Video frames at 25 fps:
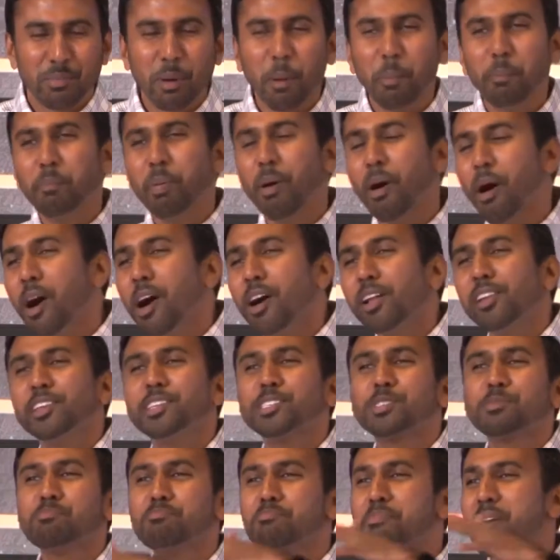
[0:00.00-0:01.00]
But Paul
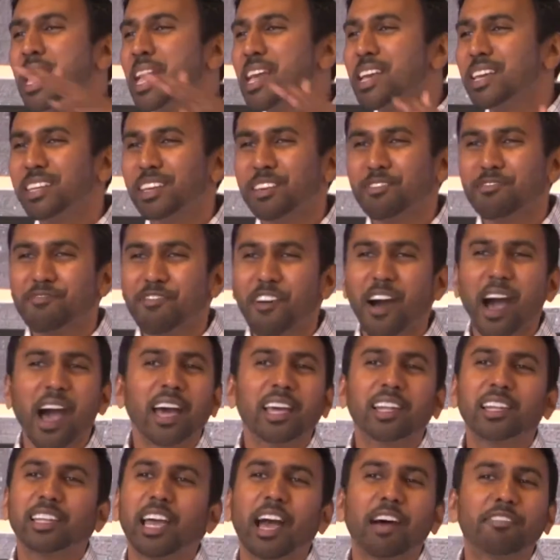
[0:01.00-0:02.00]
has made it
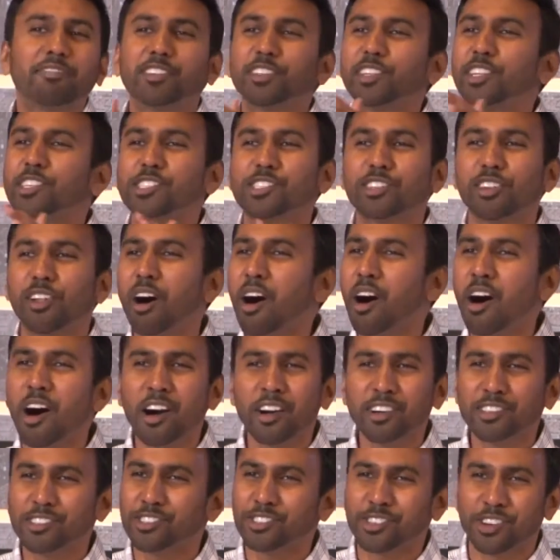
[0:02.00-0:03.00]
finally after this
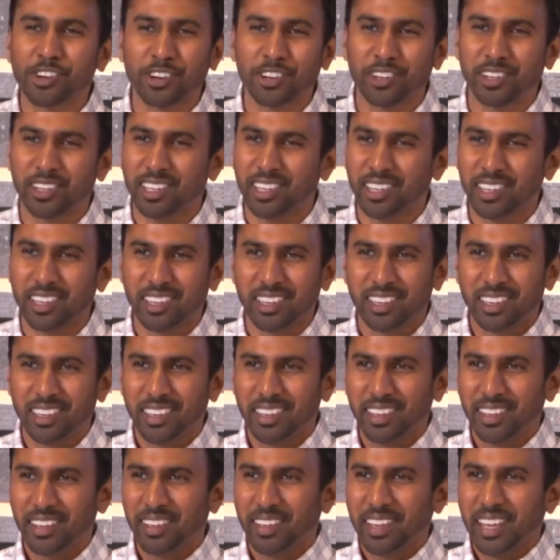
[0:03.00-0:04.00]
long journey.
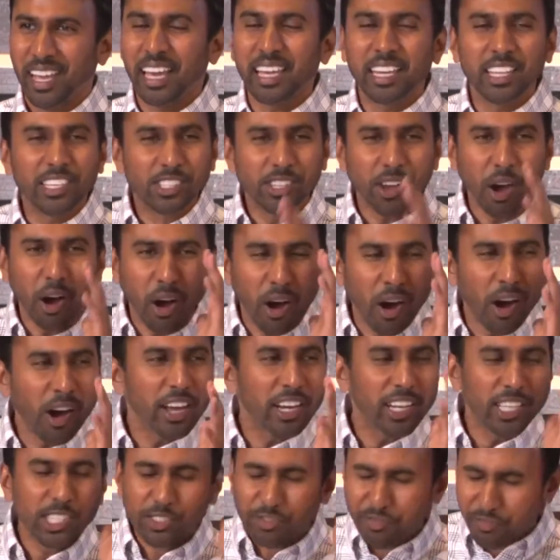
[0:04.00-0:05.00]
And he's
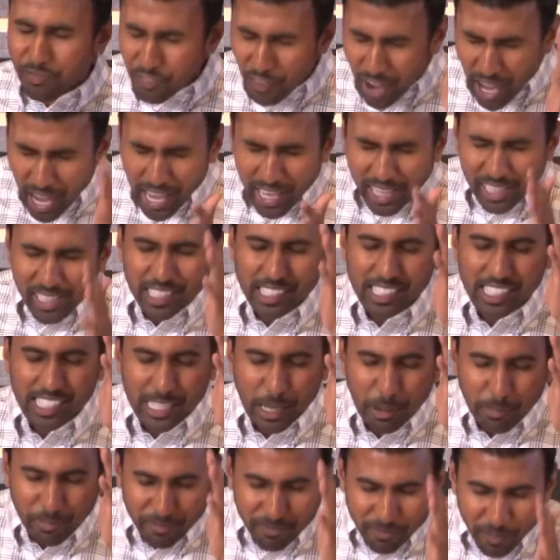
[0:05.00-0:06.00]
finally
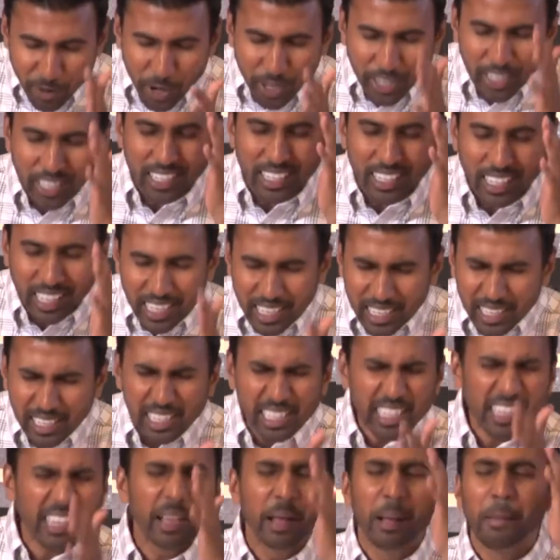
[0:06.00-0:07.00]
stepped foot in
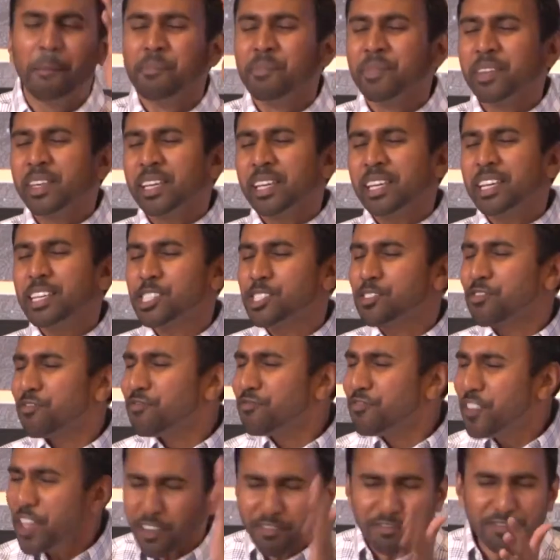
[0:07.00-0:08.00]
Italy. He's
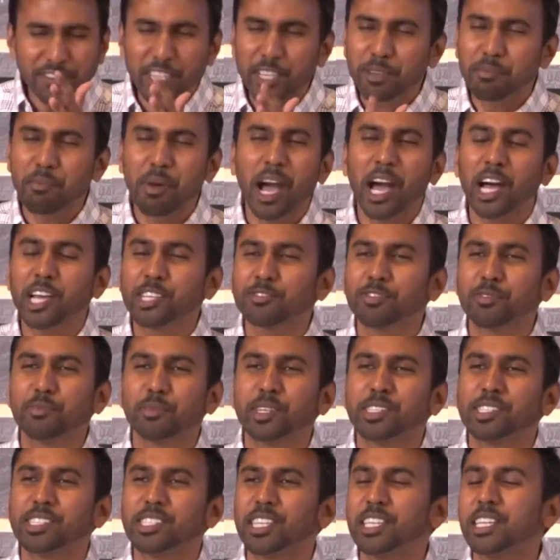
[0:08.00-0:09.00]
50 miles
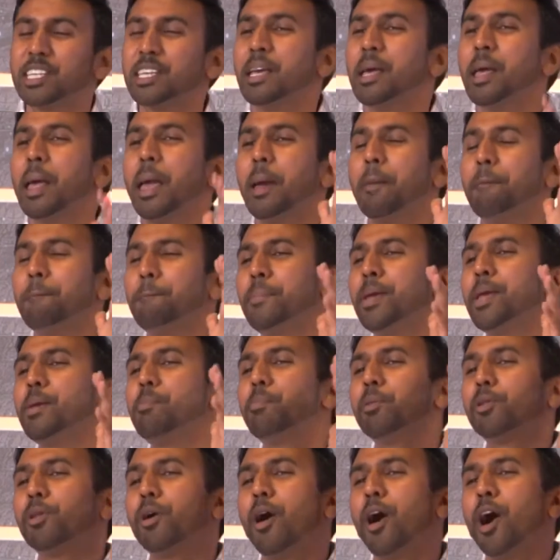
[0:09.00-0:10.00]
from the city, and
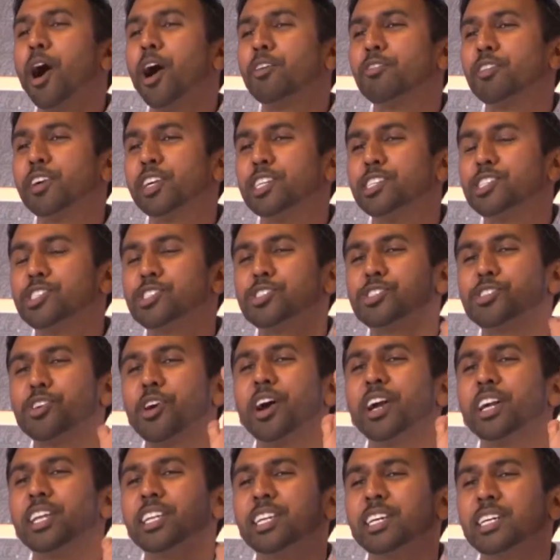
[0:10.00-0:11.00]
people are already
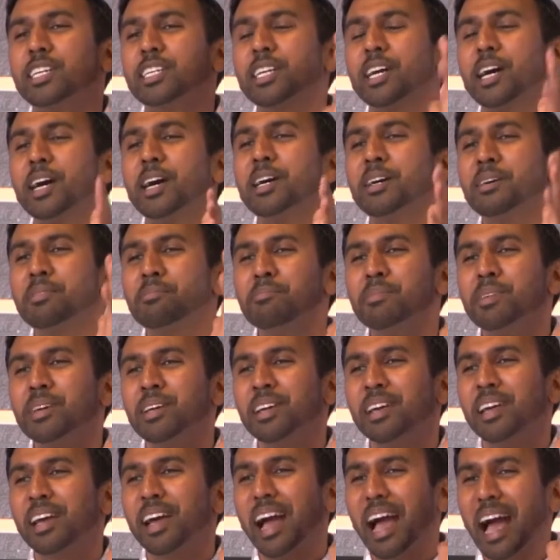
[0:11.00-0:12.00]
starting to
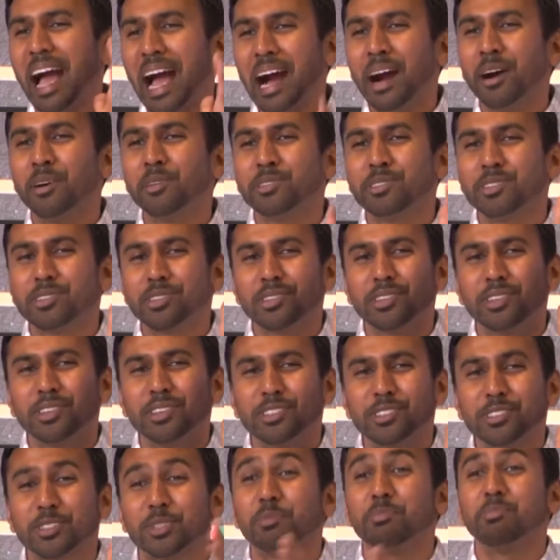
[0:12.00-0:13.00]
come out
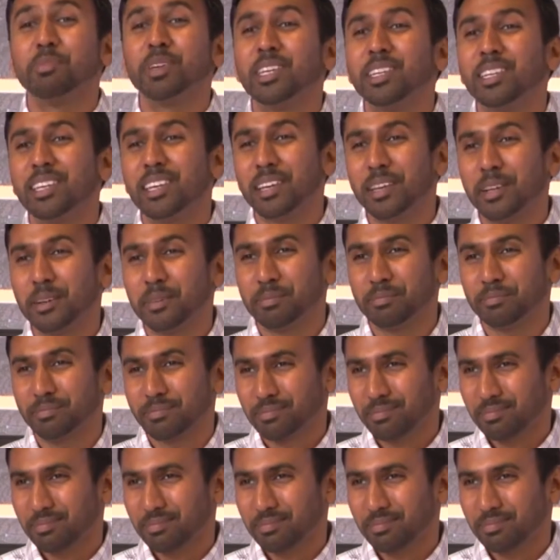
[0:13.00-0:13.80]
to meet him.